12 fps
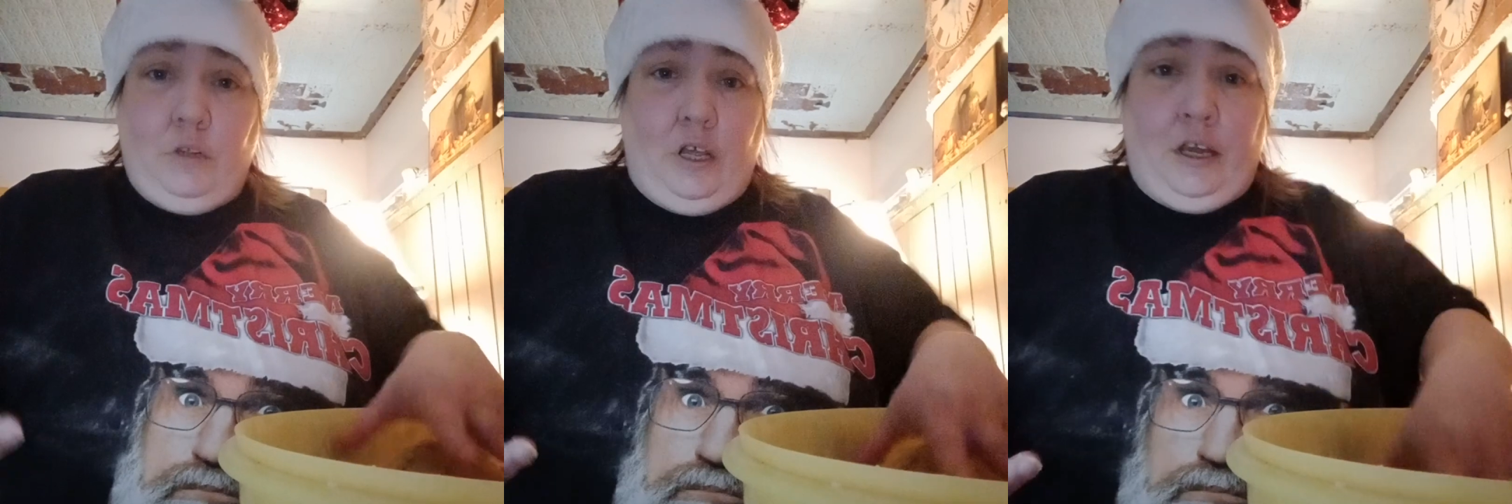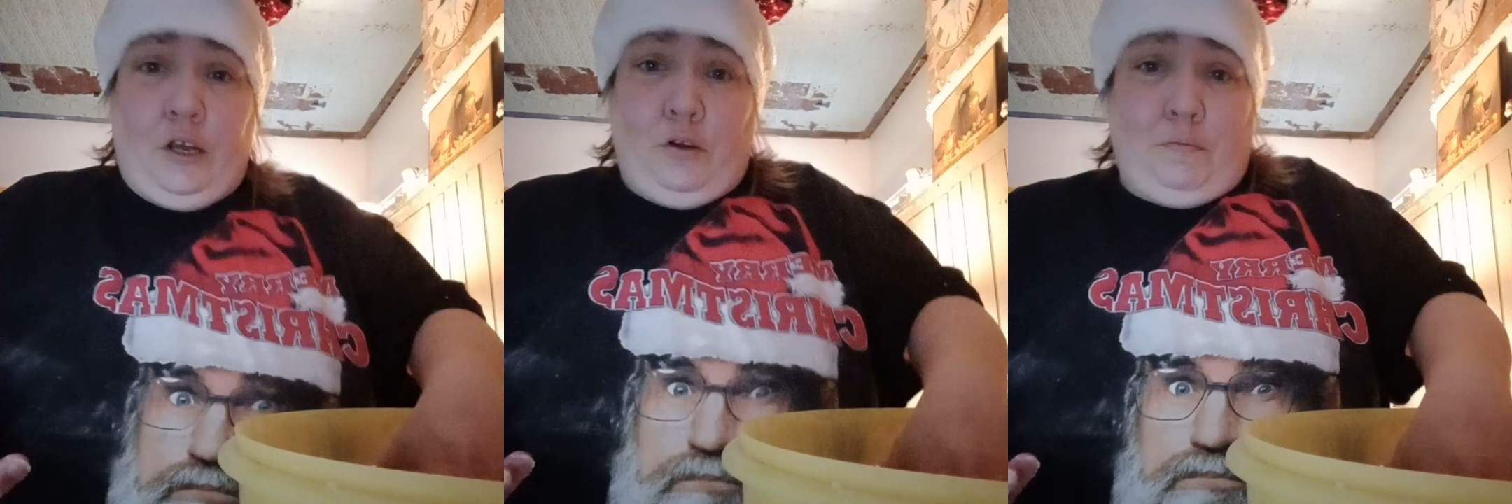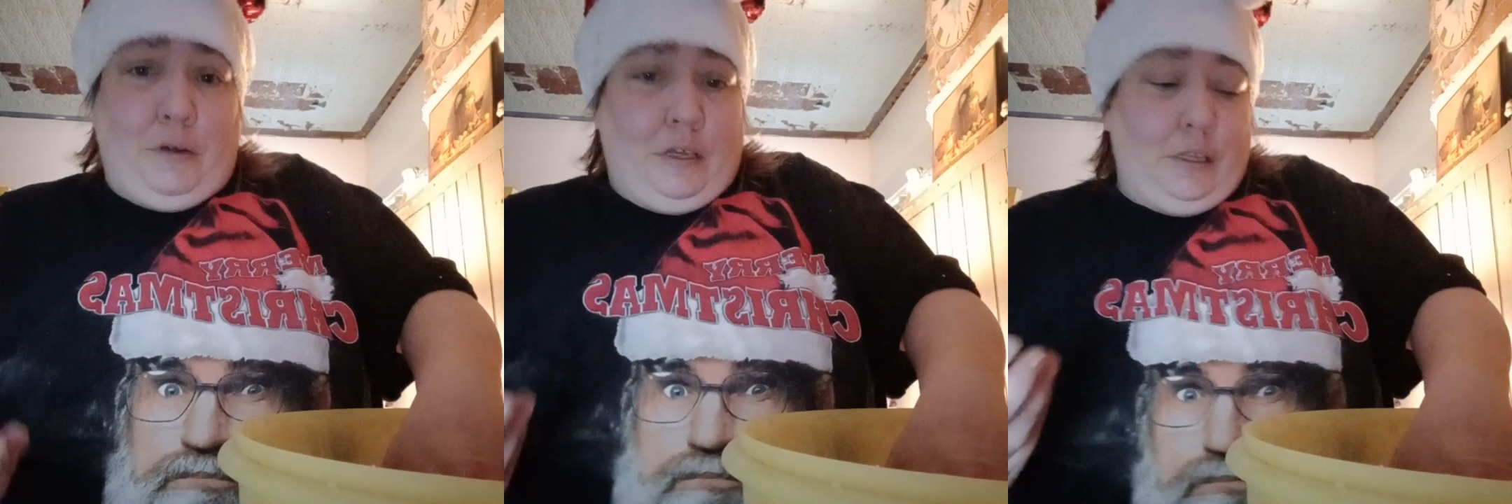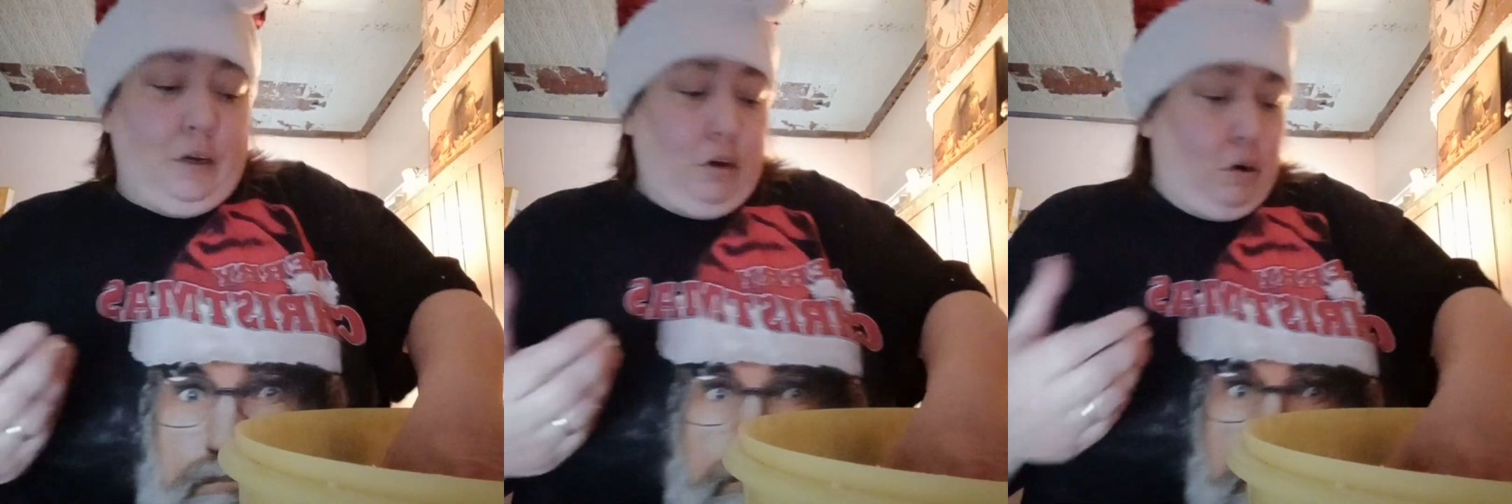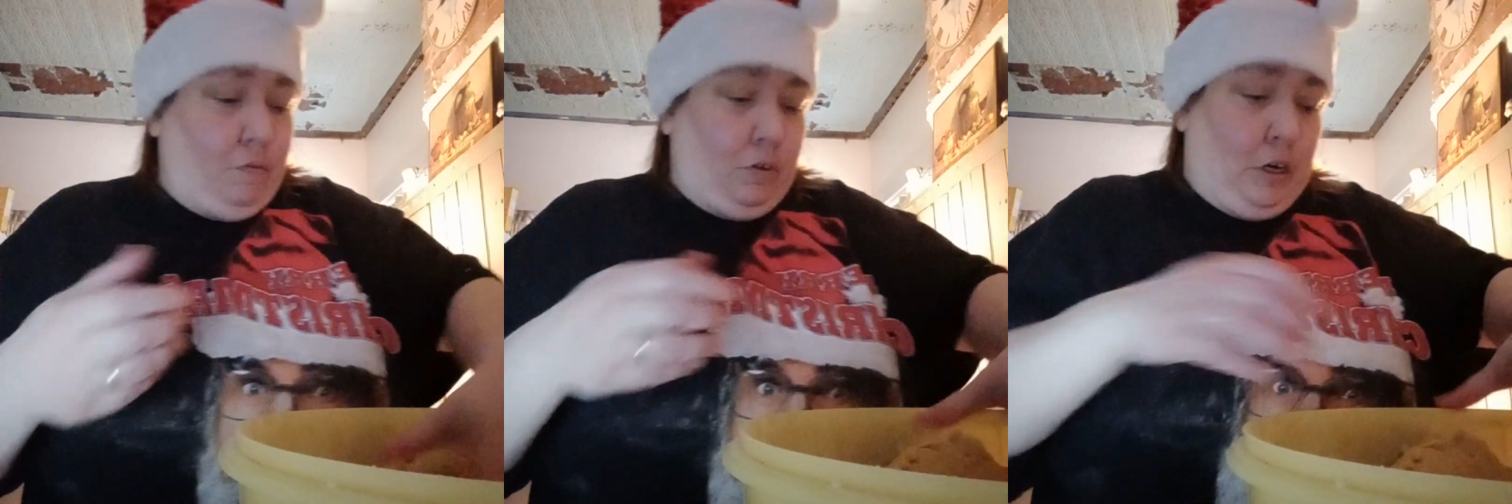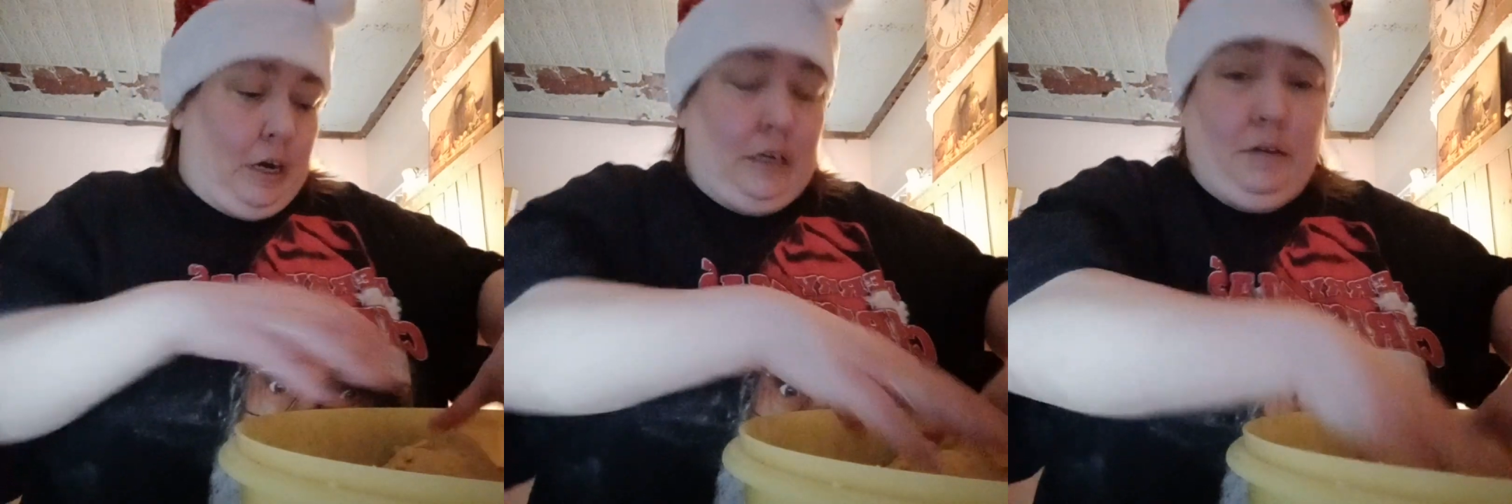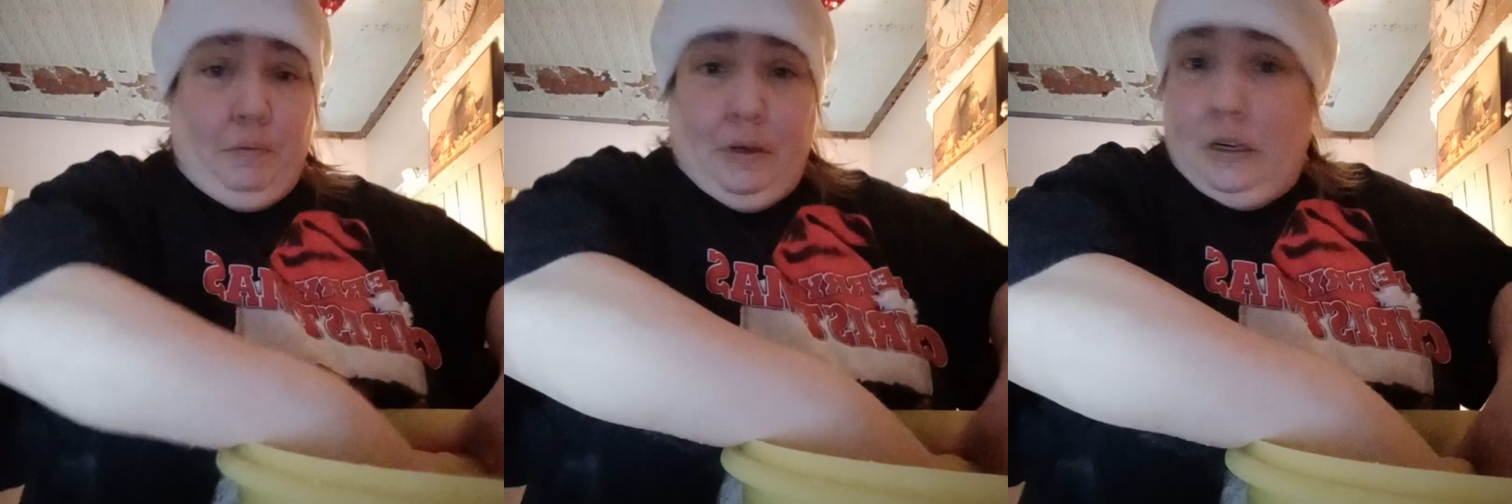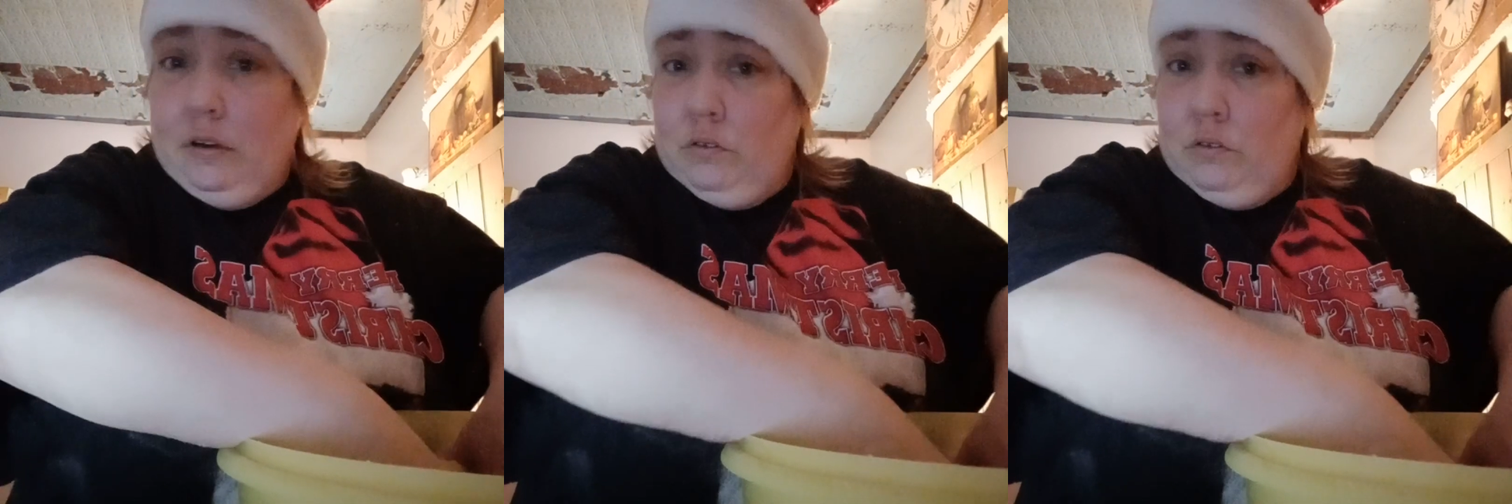it could be in there overnight, depending